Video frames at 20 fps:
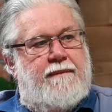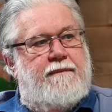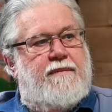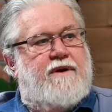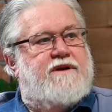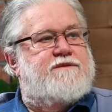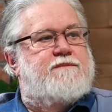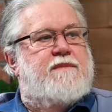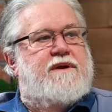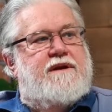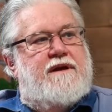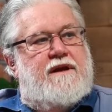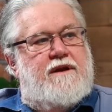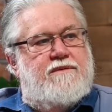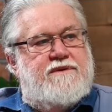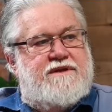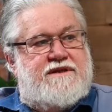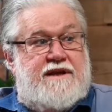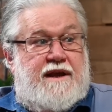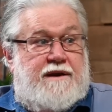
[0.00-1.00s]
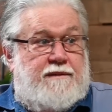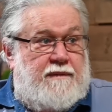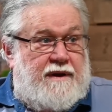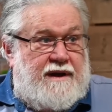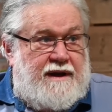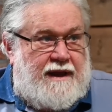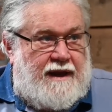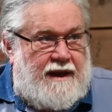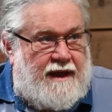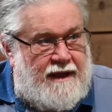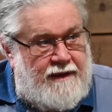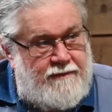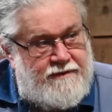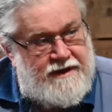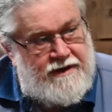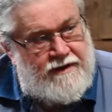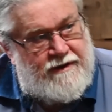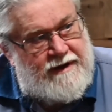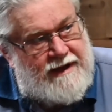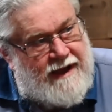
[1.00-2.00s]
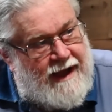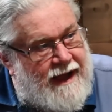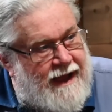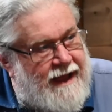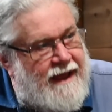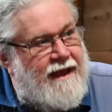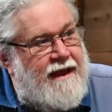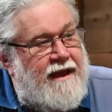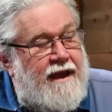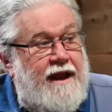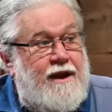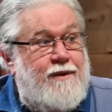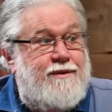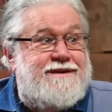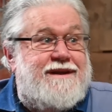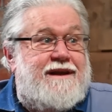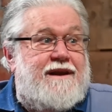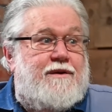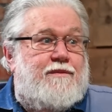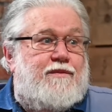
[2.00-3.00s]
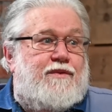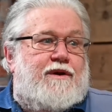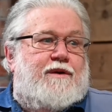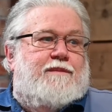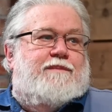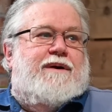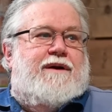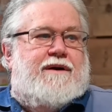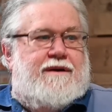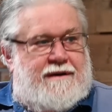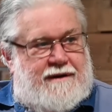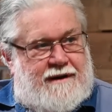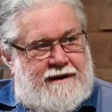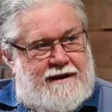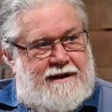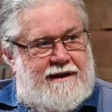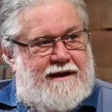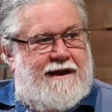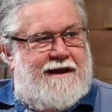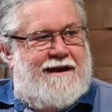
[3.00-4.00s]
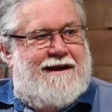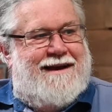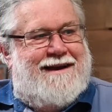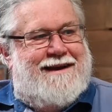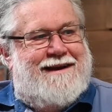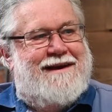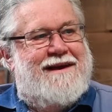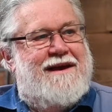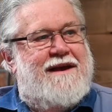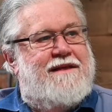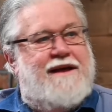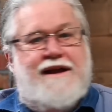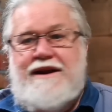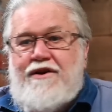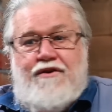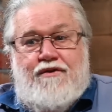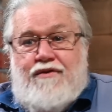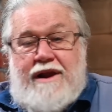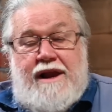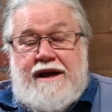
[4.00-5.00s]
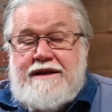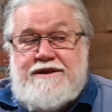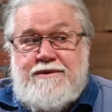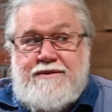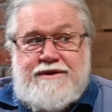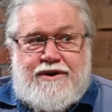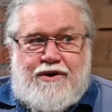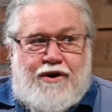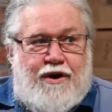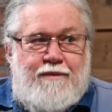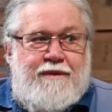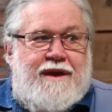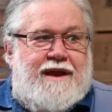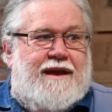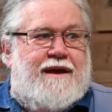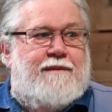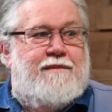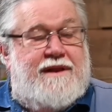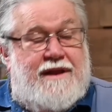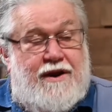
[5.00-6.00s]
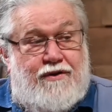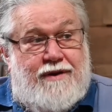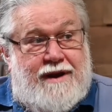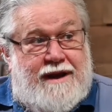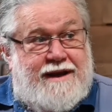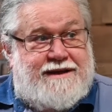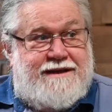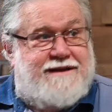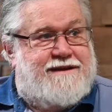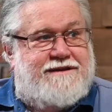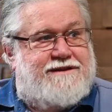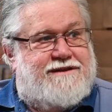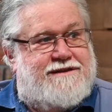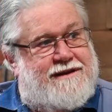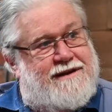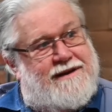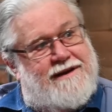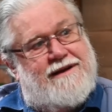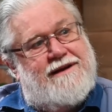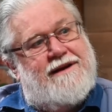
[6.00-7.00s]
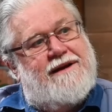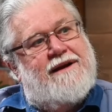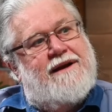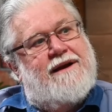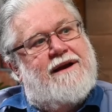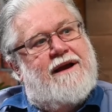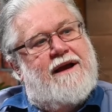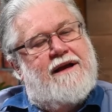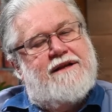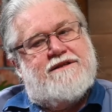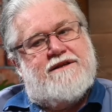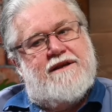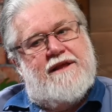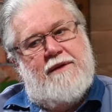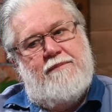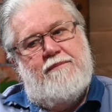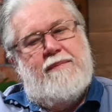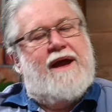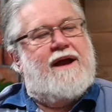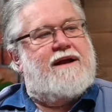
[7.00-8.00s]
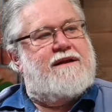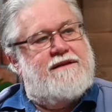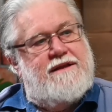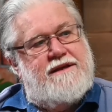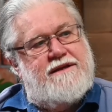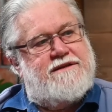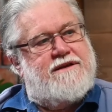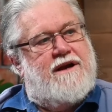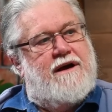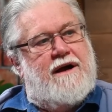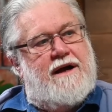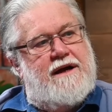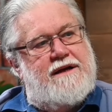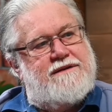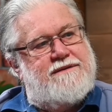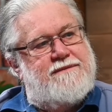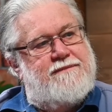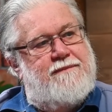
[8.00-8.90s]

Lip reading: Because Mandela was Saint Mandela. He was a good guy. And he was a liberal, apparently. They didn't realize he was a commie. I mean, they really didn't. And so they backed these guys.